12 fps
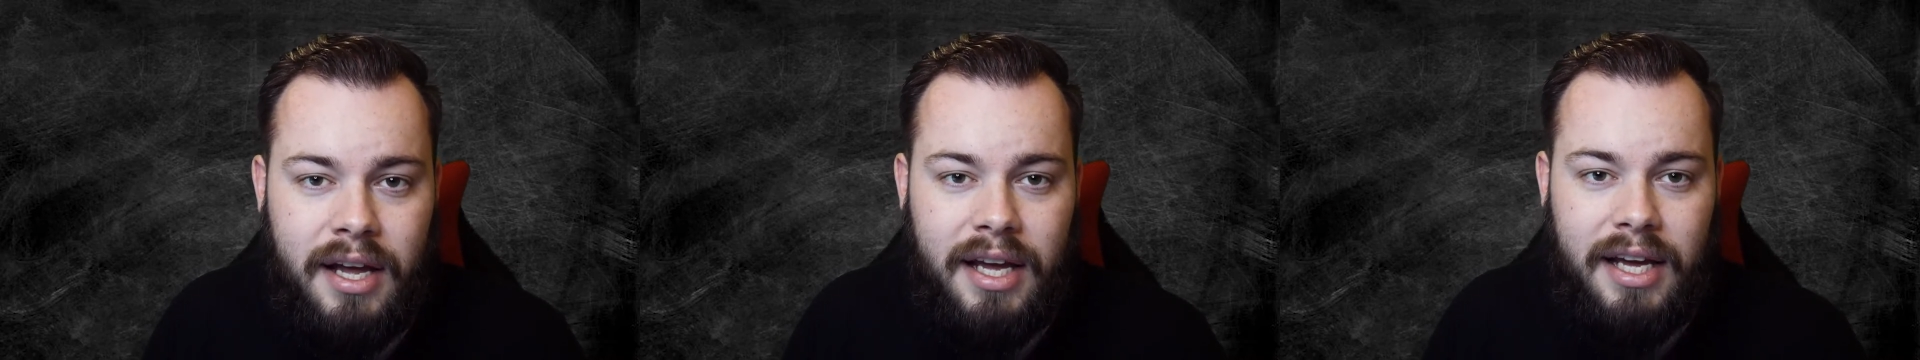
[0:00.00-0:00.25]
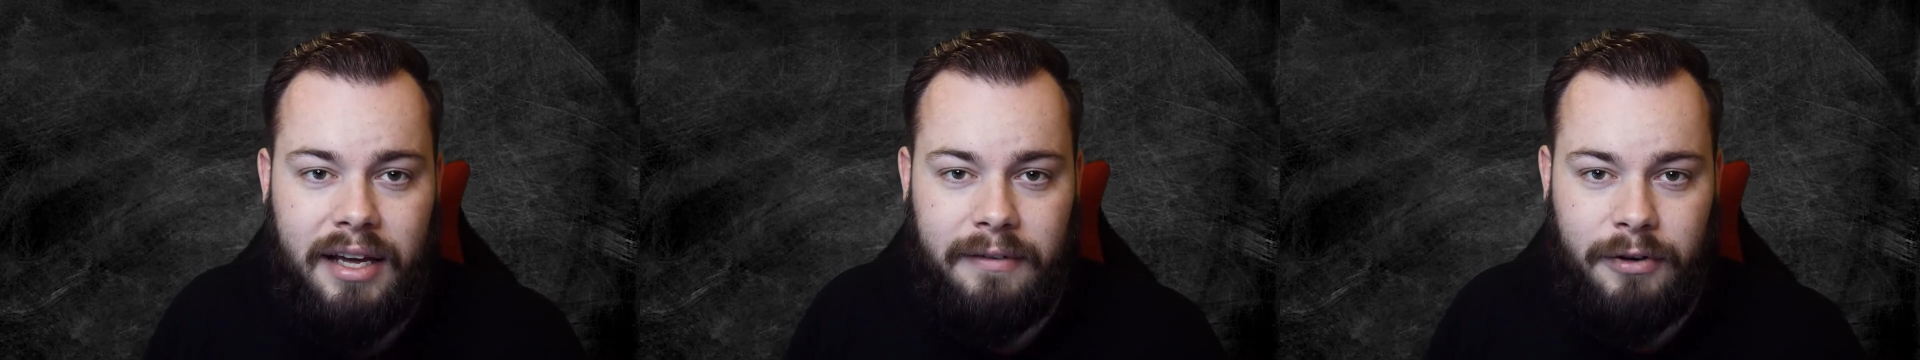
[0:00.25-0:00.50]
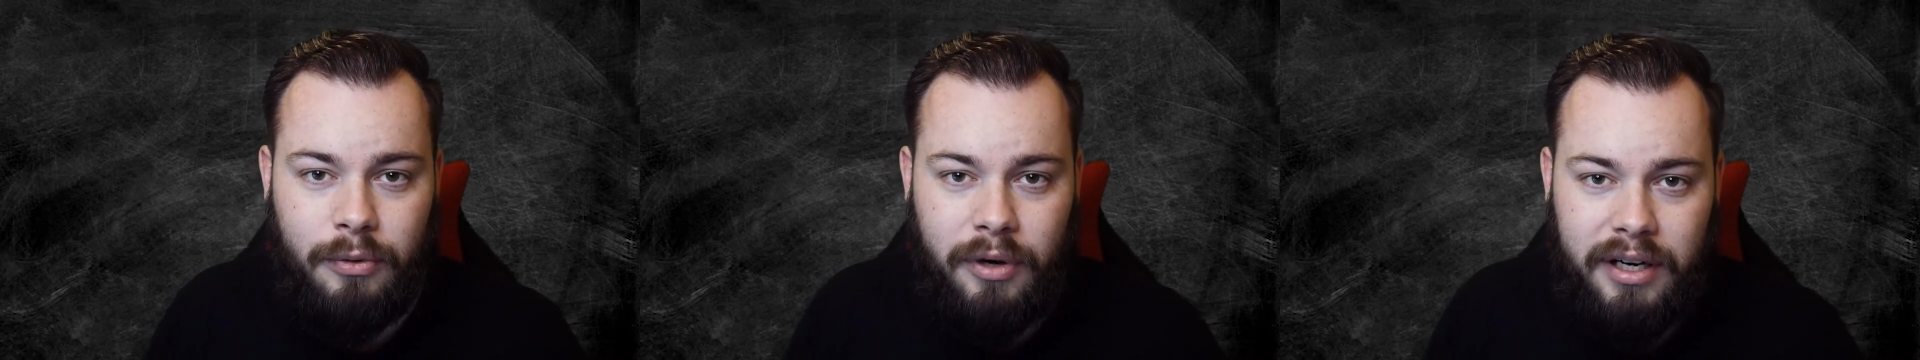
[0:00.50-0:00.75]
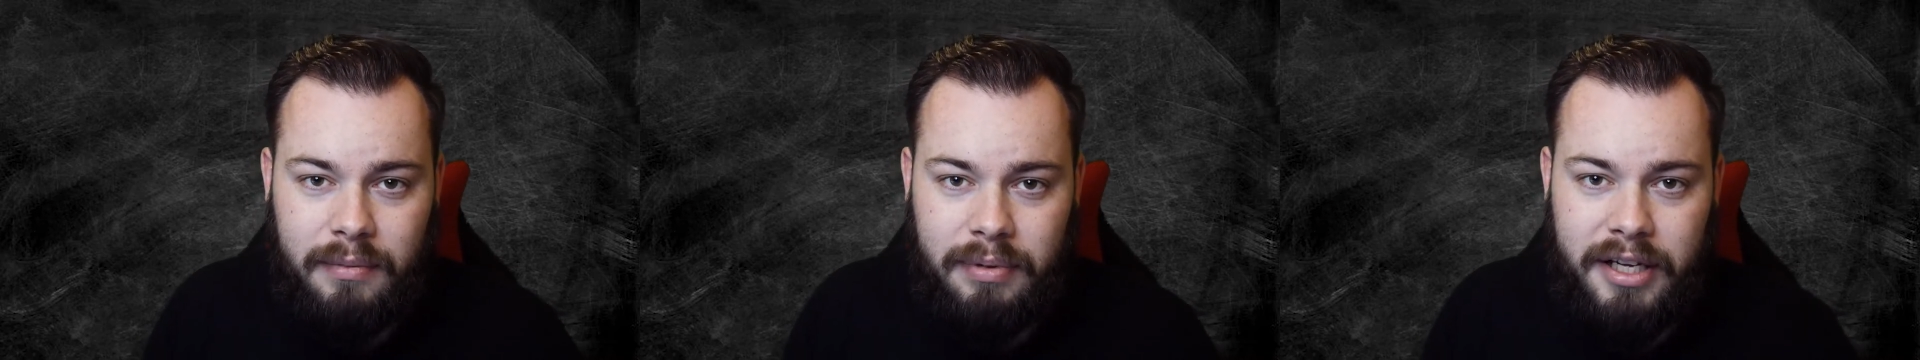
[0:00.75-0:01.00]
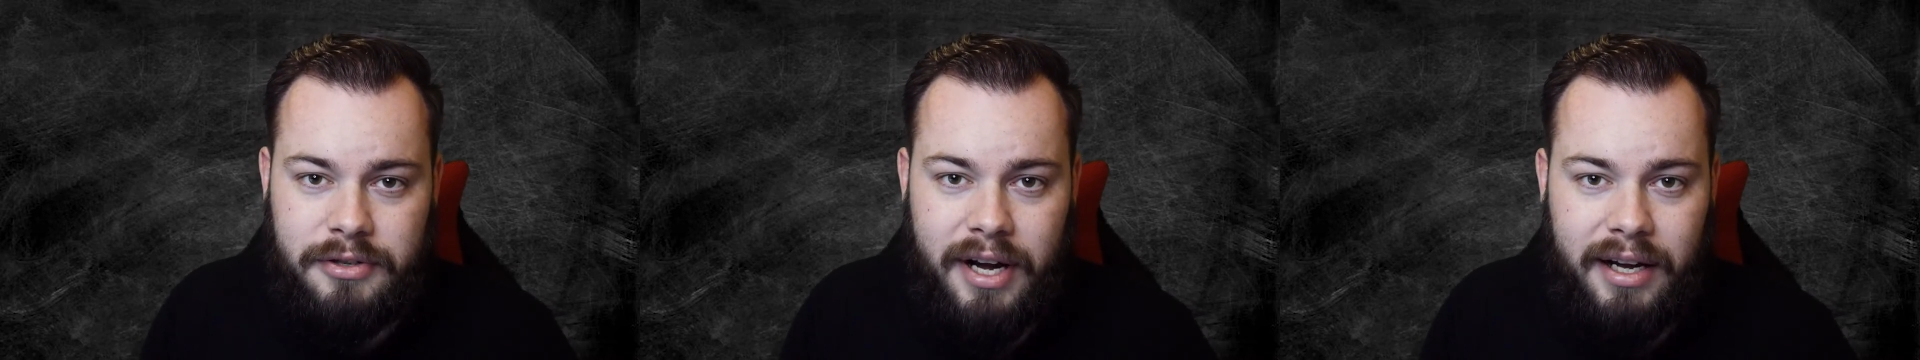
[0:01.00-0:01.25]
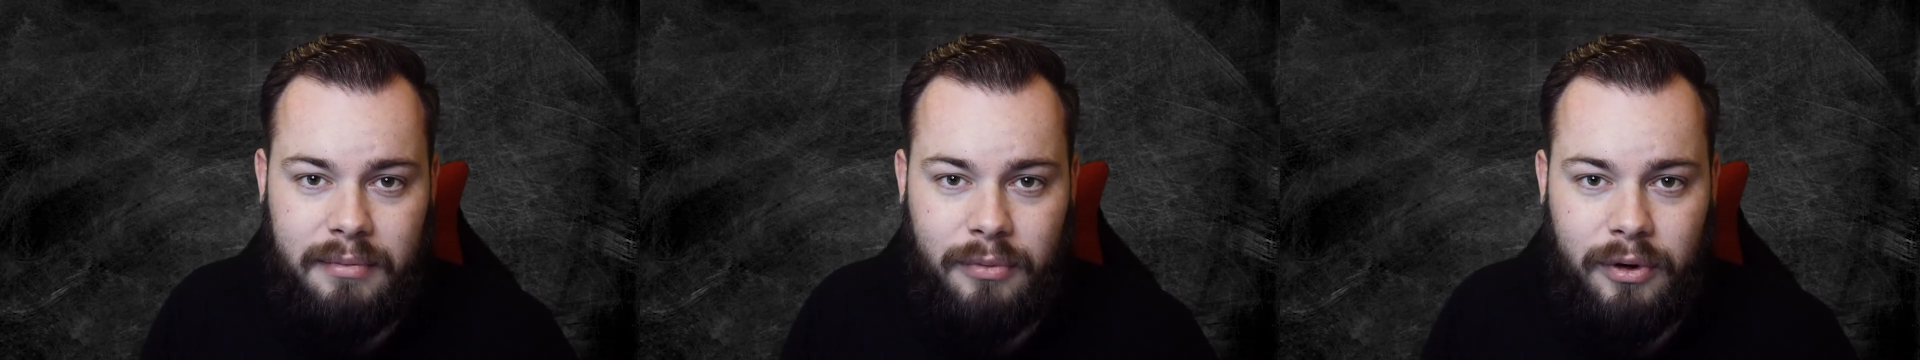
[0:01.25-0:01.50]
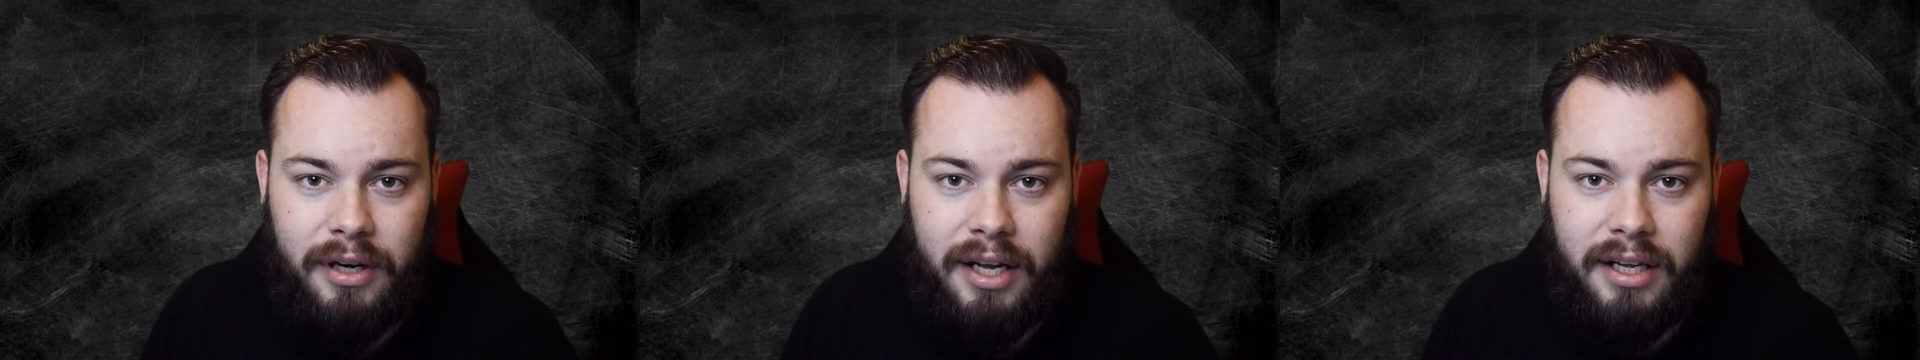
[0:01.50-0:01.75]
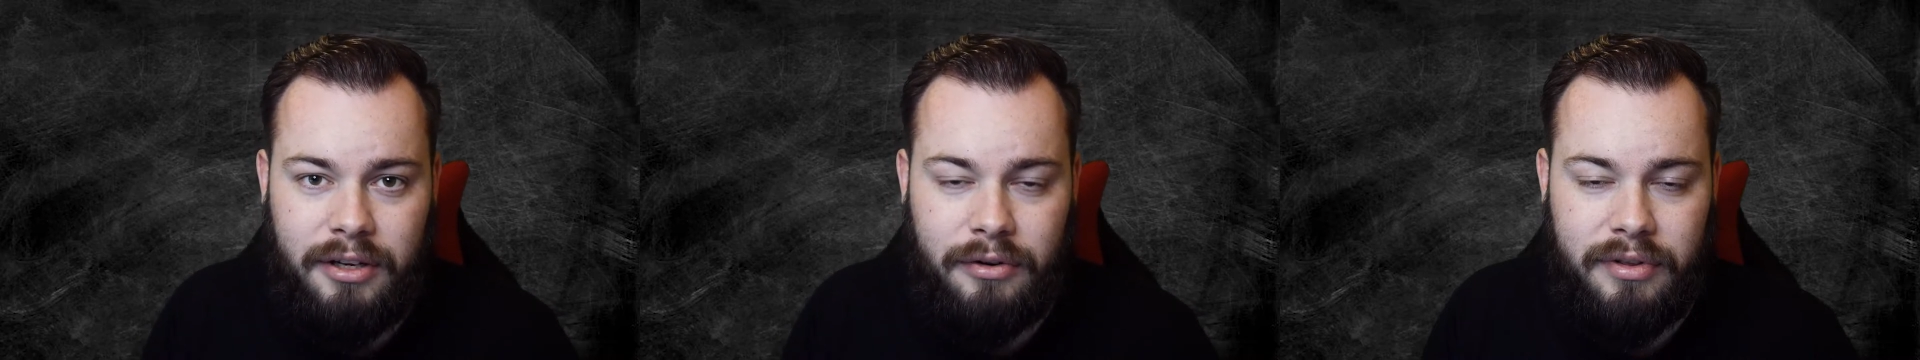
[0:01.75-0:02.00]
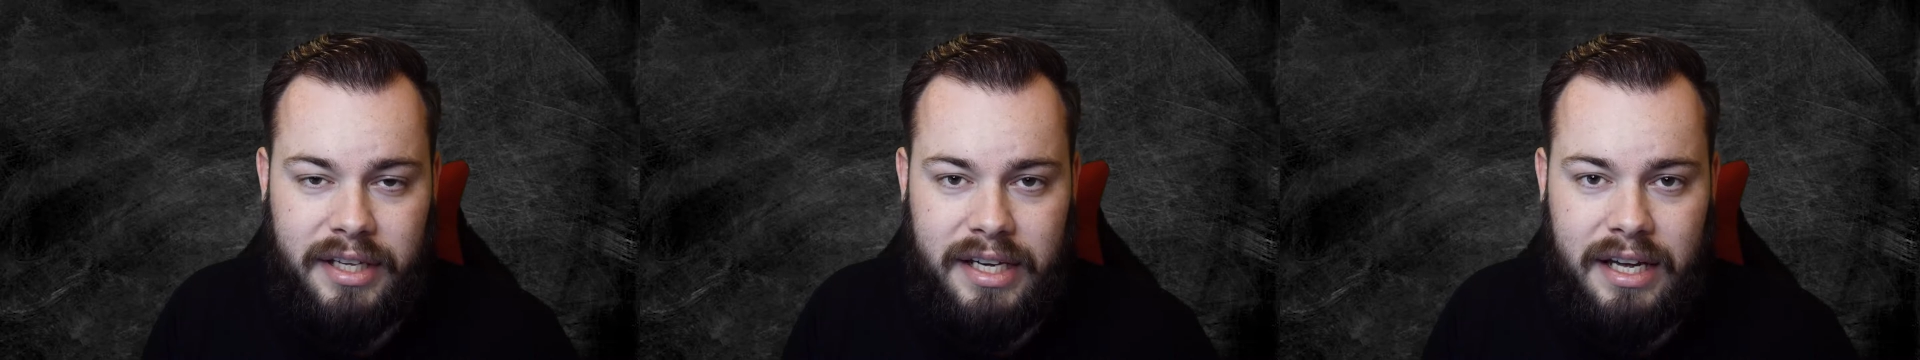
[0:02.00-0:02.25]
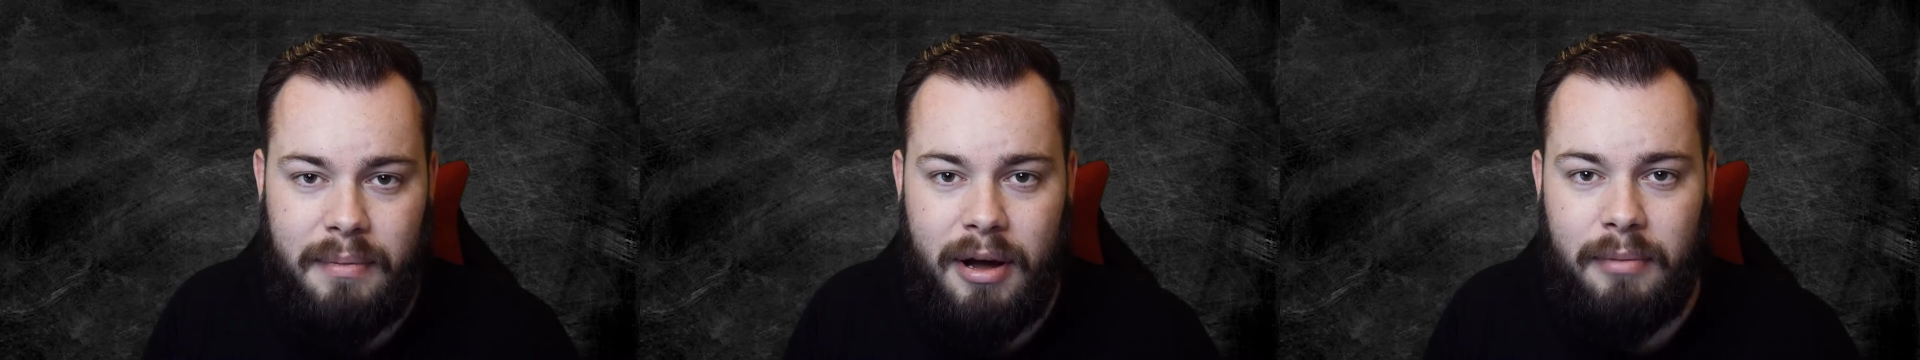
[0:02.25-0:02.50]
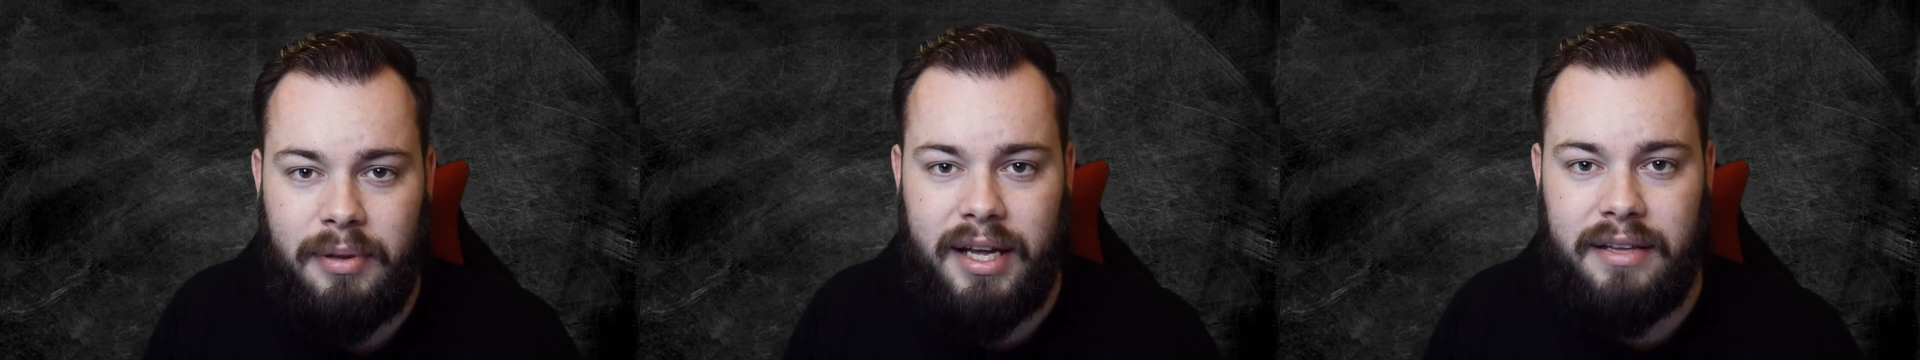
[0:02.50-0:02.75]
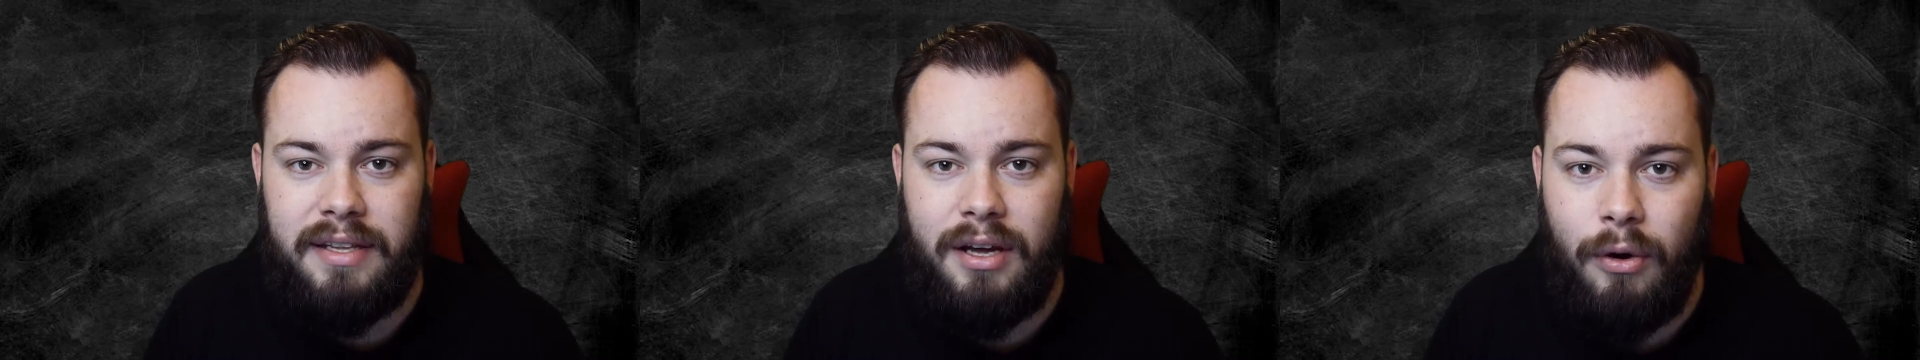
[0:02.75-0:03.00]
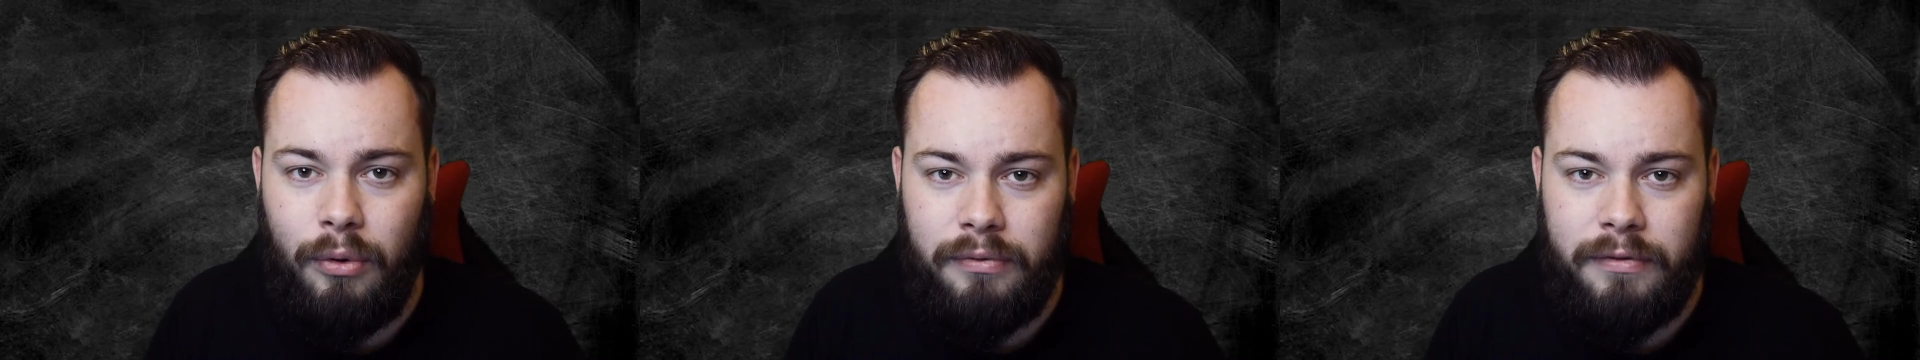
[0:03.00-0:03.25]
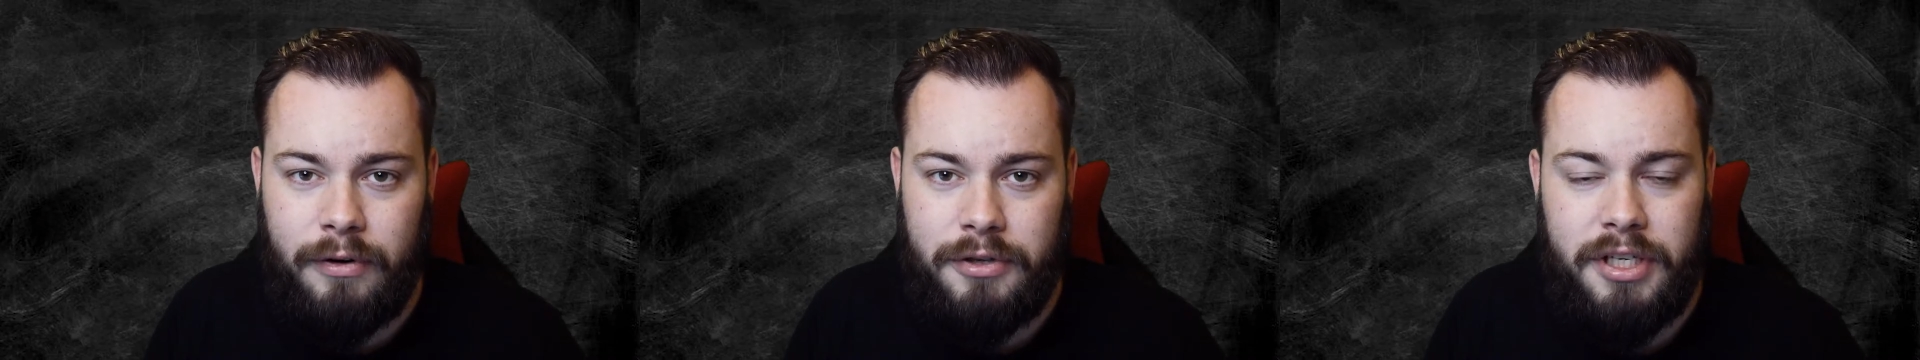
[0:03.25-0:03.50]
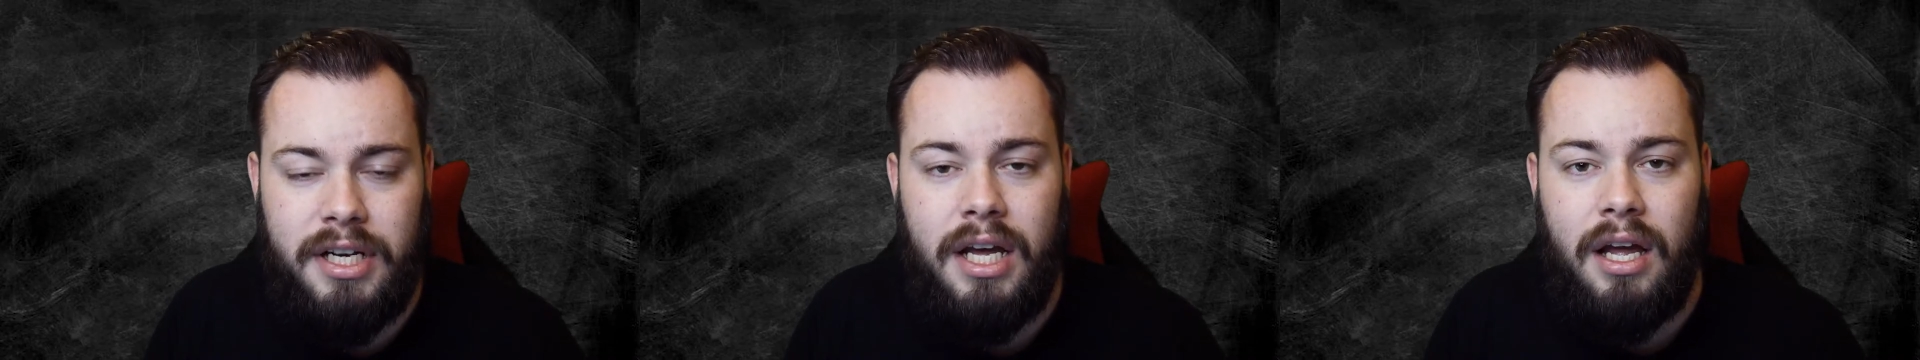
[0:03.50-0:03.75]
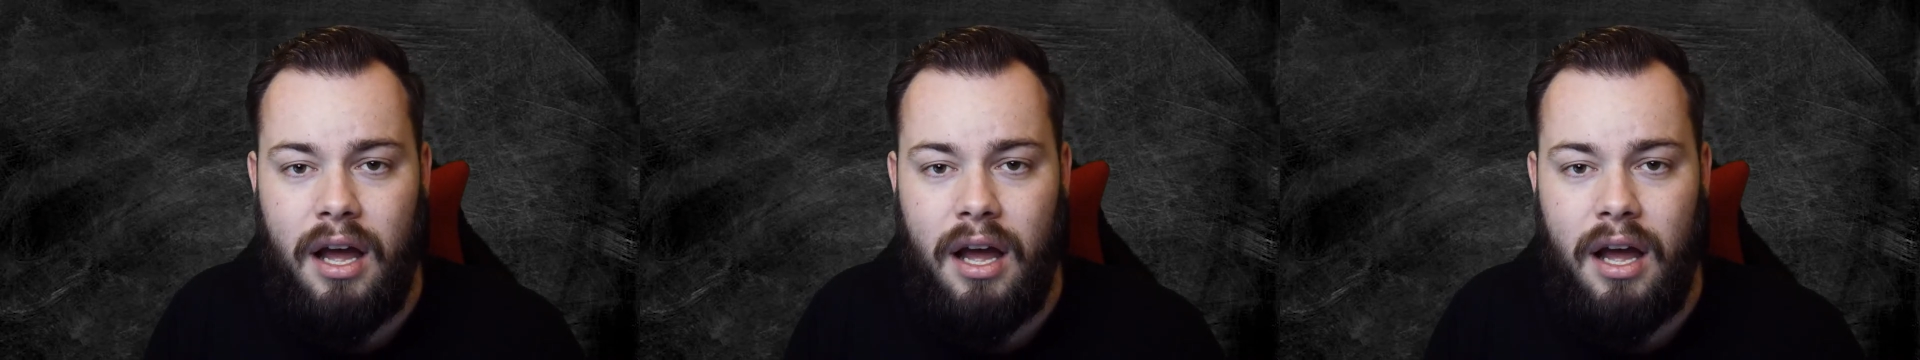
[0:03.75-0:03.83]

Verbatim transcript: If you're wanting to play Dragonborn and you're thinking about playing the old version,